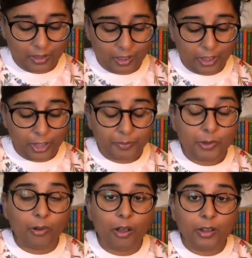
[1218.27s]
I hope
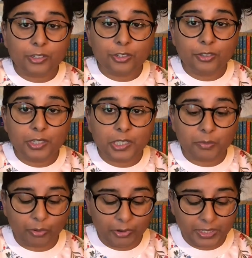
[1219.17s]
you aren't too
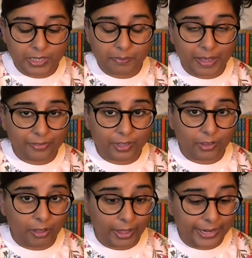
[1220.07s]
disappointed about the
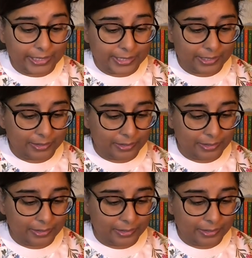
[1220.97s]
kite.